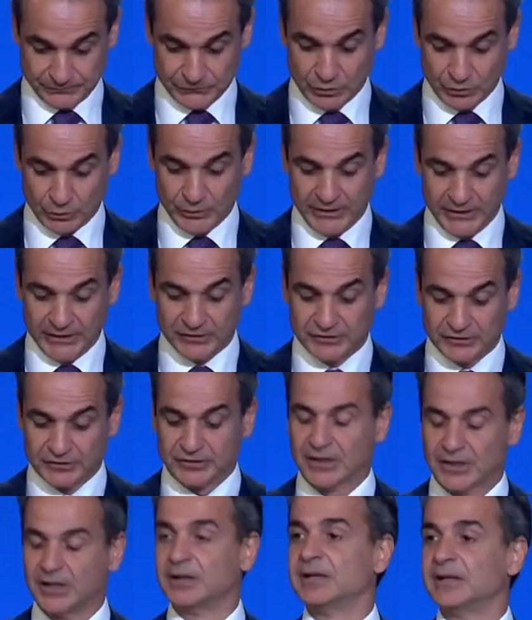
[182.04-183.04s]
Greece
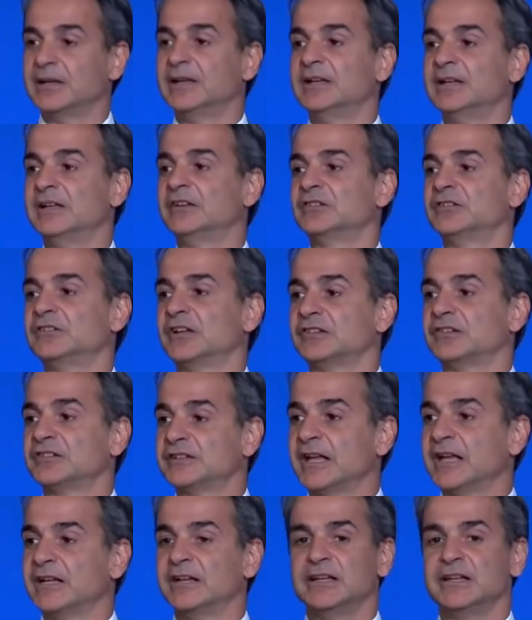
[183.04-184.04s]
is
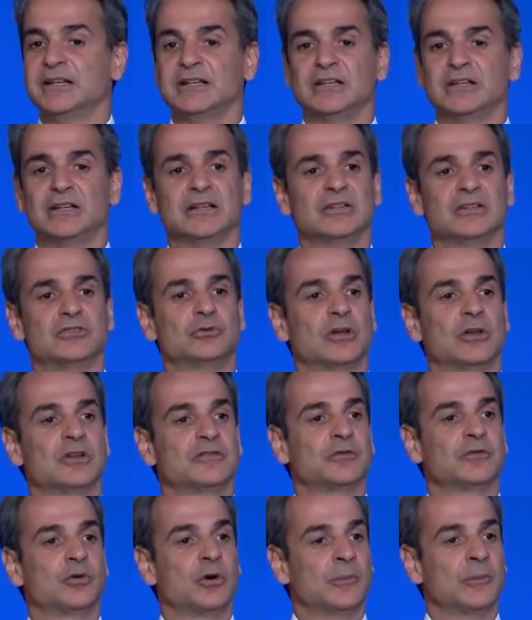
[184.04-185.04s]
steadily
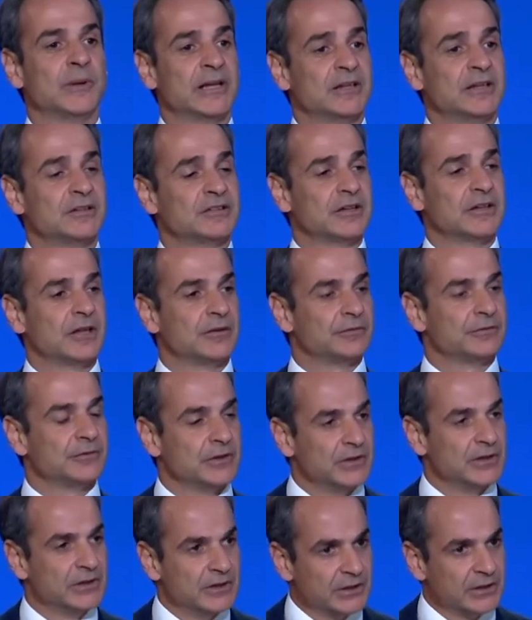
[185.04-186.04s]
transforming itself
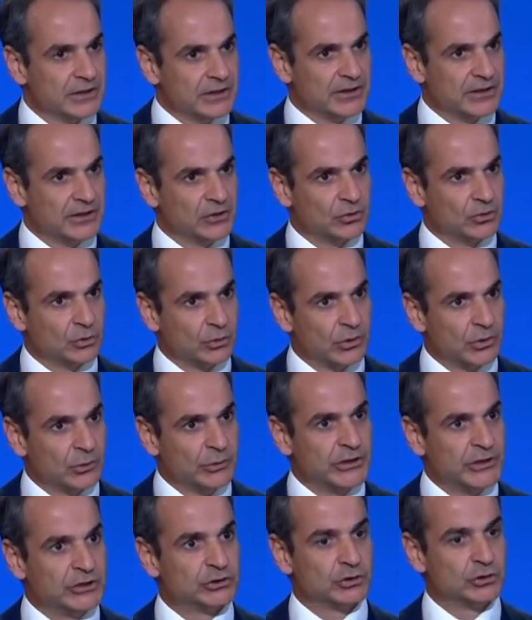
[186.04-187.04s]
into a
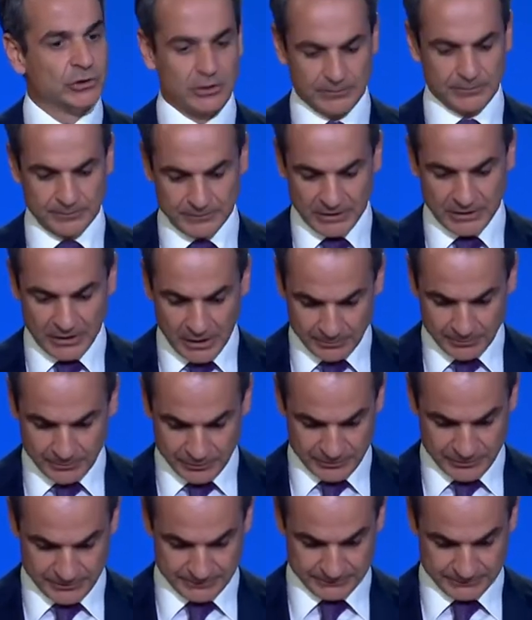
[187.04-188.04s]
regional hub
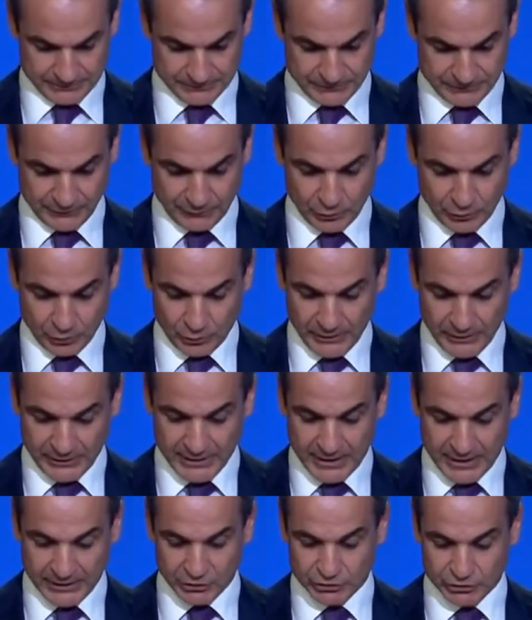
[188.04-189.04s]
for green
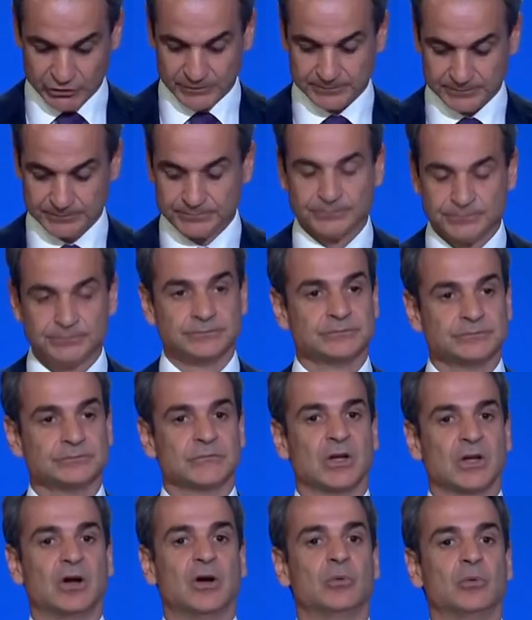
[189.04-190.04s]
energy.
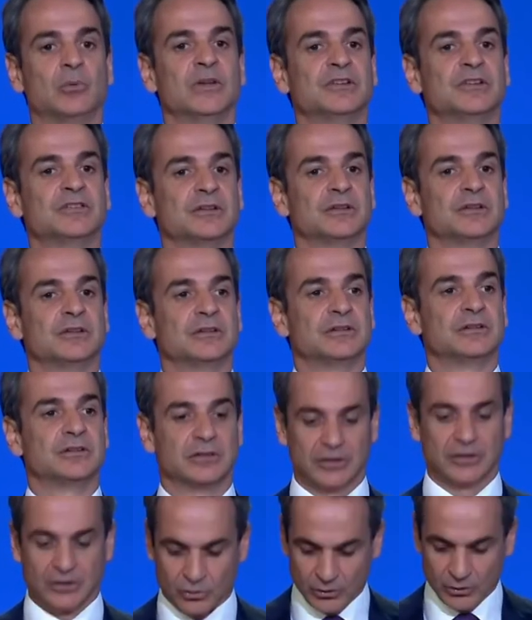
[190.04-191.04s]
Our recent
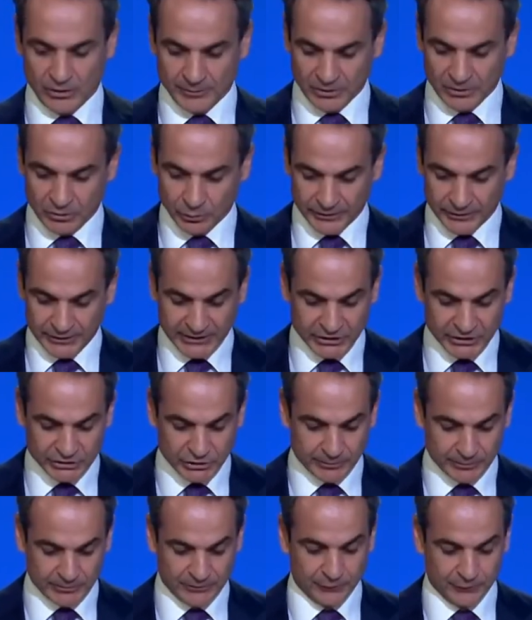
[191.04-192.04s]
agreement with
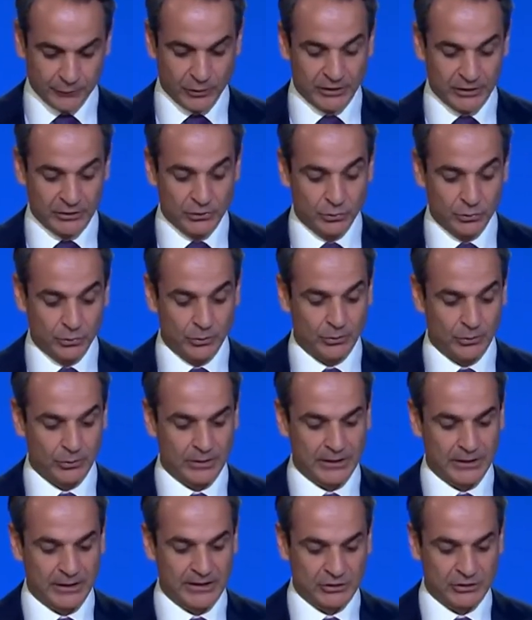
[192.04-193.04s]
Egypt for a new
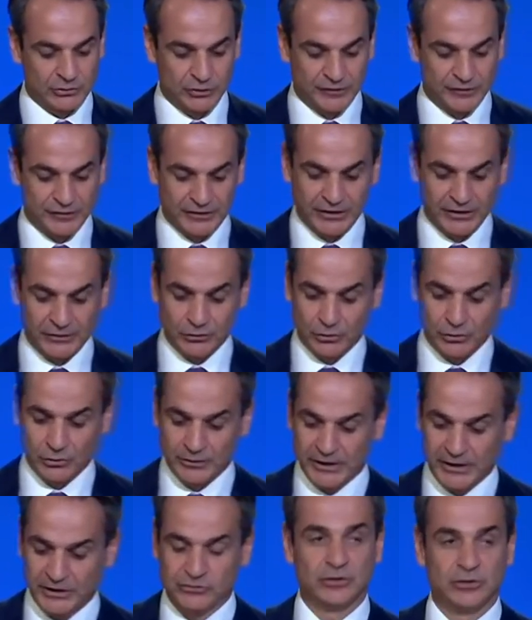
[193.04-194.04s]
electricity
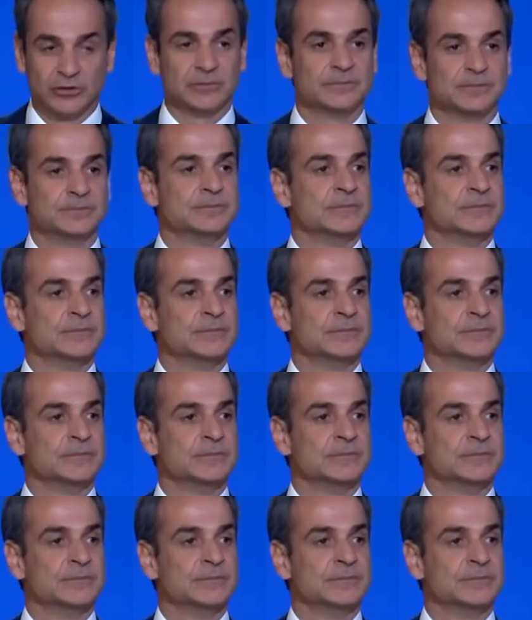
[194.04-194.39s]
interconnection